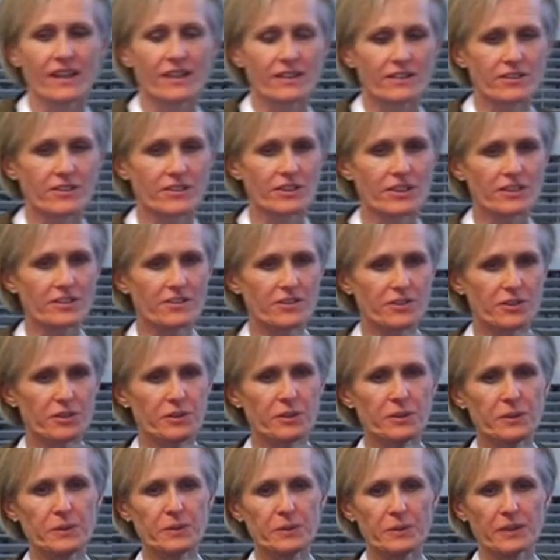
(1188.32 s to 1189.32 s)
So just
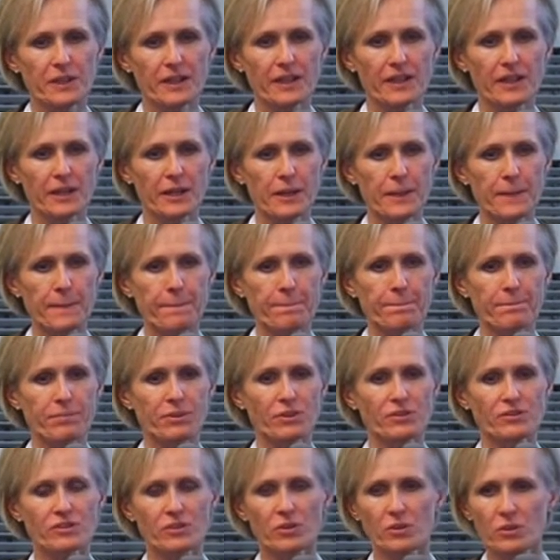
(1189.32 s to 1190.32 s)
to
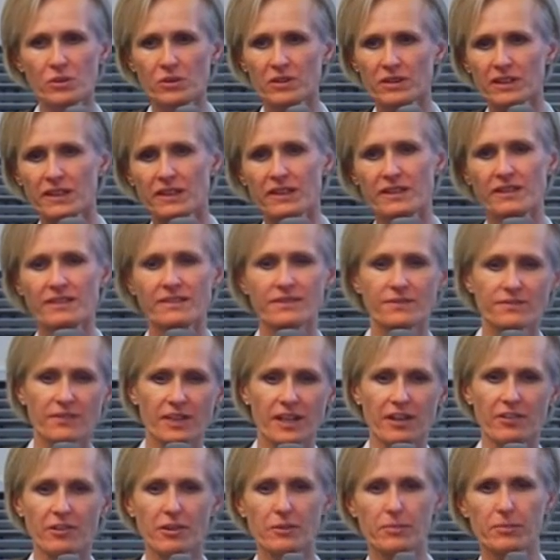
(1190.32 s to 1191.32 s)
put all these
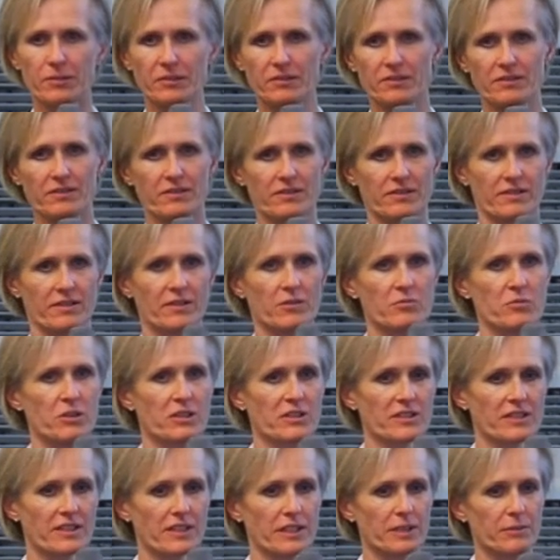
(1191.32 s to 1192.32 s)
variables on
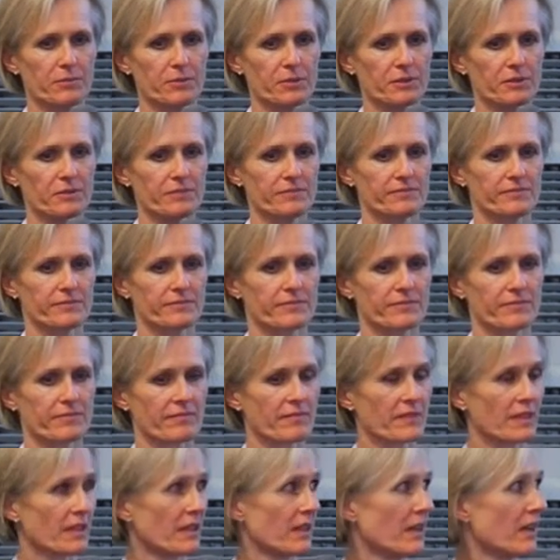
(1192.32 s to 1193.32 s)
one table,
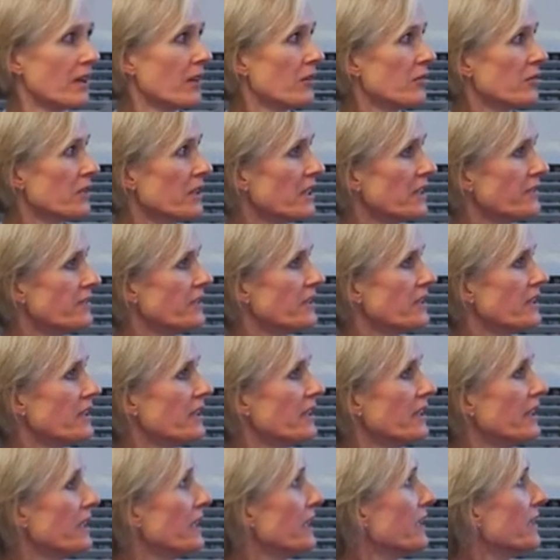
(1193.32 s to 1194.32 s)
what I've done
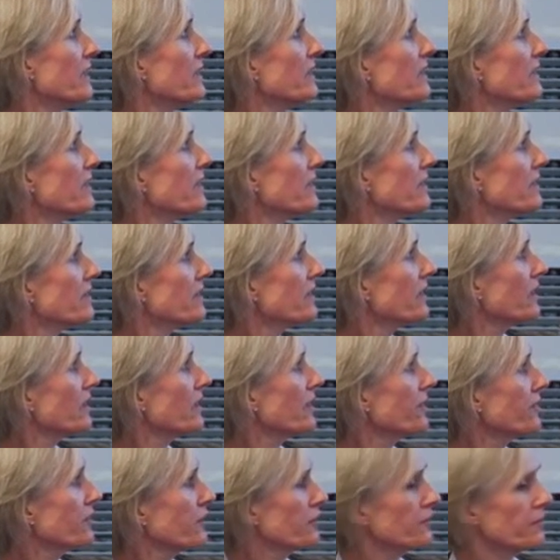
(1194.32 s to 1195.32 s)
here is
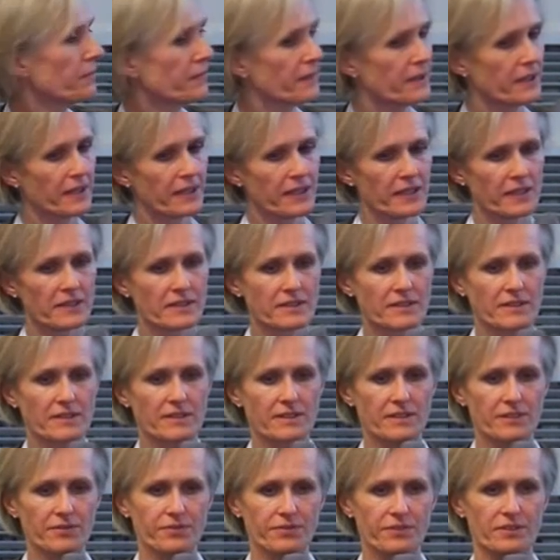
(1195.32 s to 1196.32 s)
I've compared the
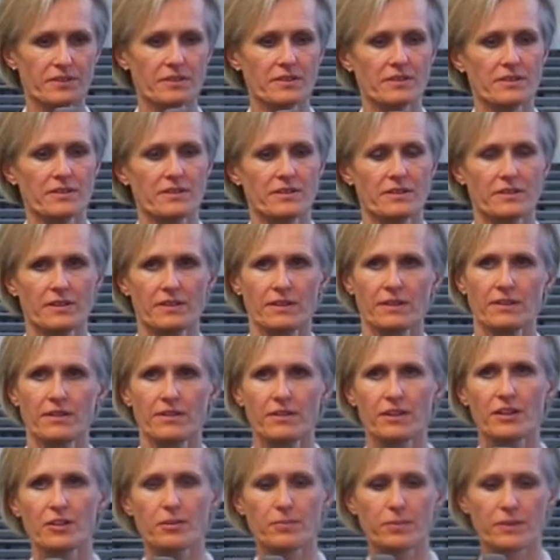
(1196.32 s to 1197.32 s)
different
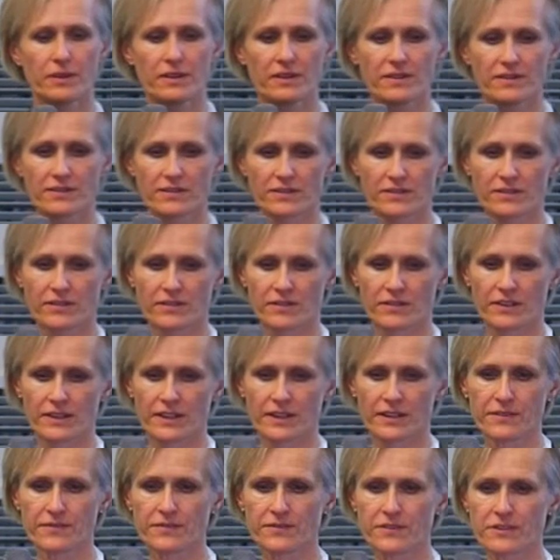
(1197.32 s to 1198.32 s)
therapies on the
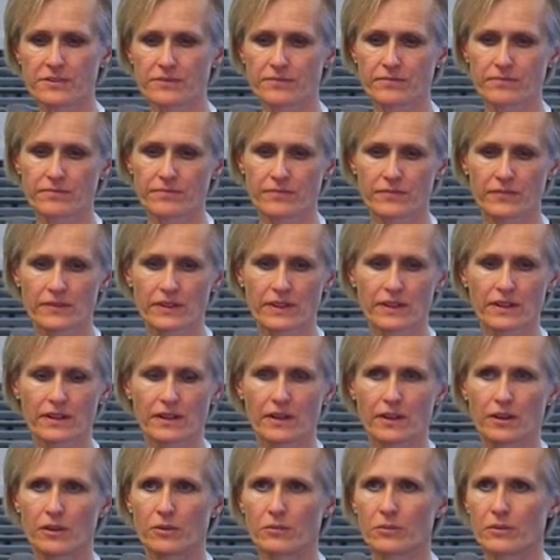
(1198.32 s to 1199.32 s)
left
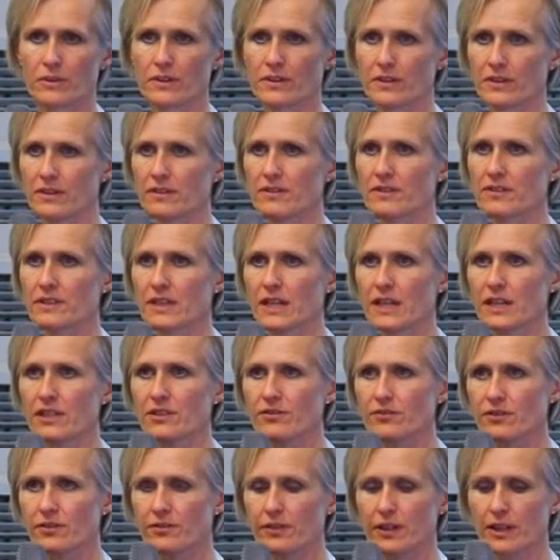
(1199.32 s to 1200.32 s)
with a stage
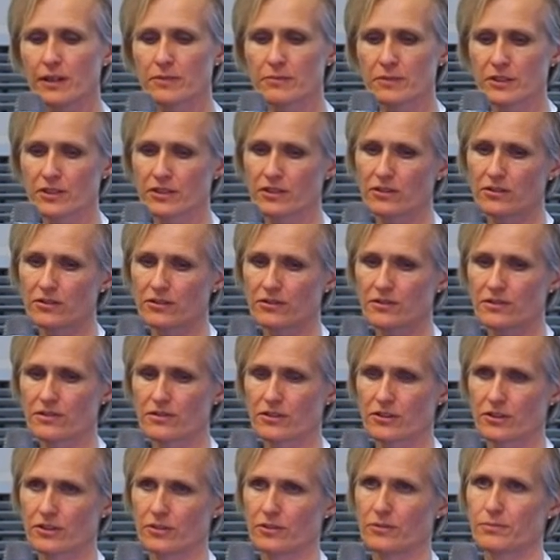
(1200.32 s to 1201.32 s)
of development across the
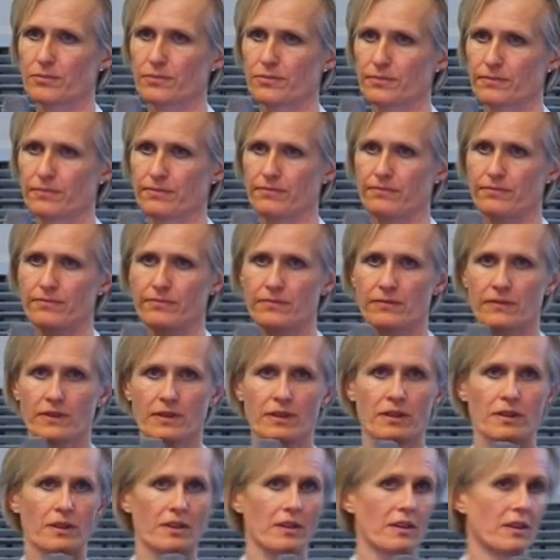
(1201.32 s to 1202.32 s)
top.
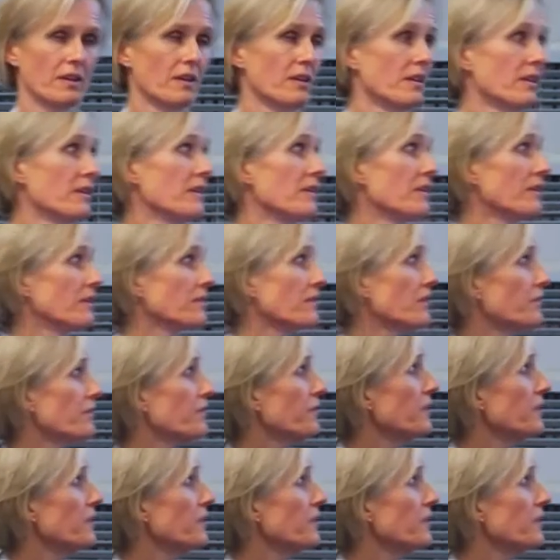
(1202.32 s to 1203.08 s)
So the